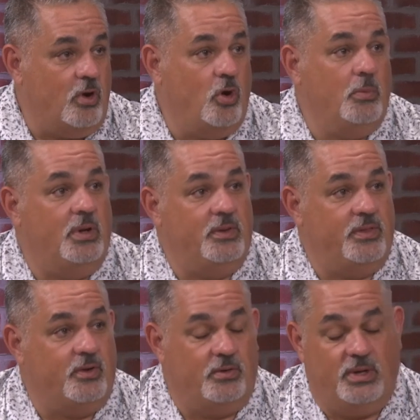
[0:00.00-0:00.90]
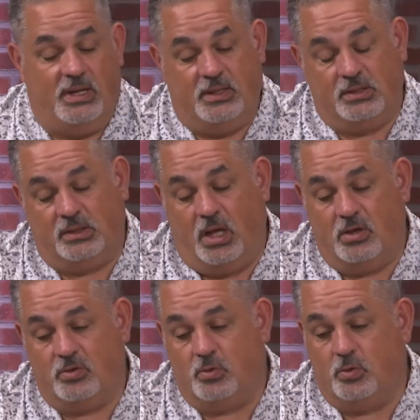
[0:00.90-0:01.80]
home on the third day. That's a
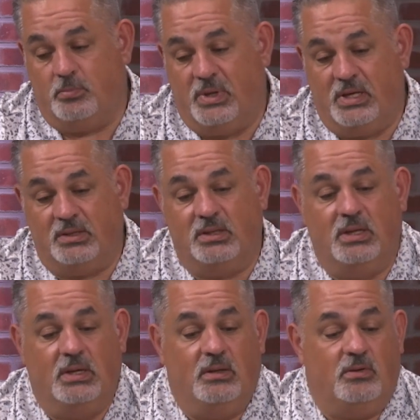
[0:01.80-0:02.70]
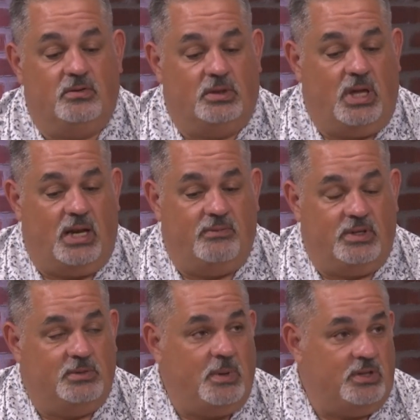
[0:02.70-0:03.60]
lot of school missed. There's a hmm. lot of
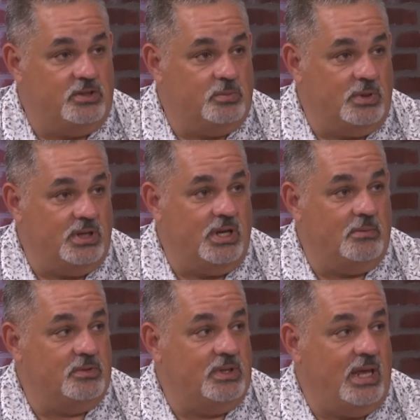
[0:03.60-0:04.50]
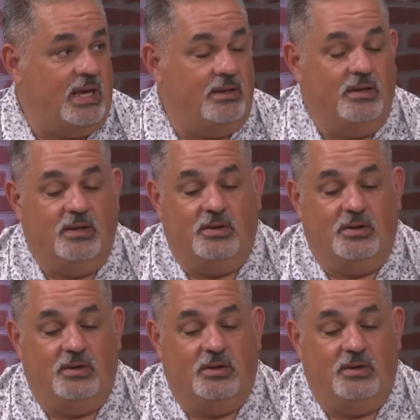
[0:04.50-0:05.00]
expenses when it comes to that.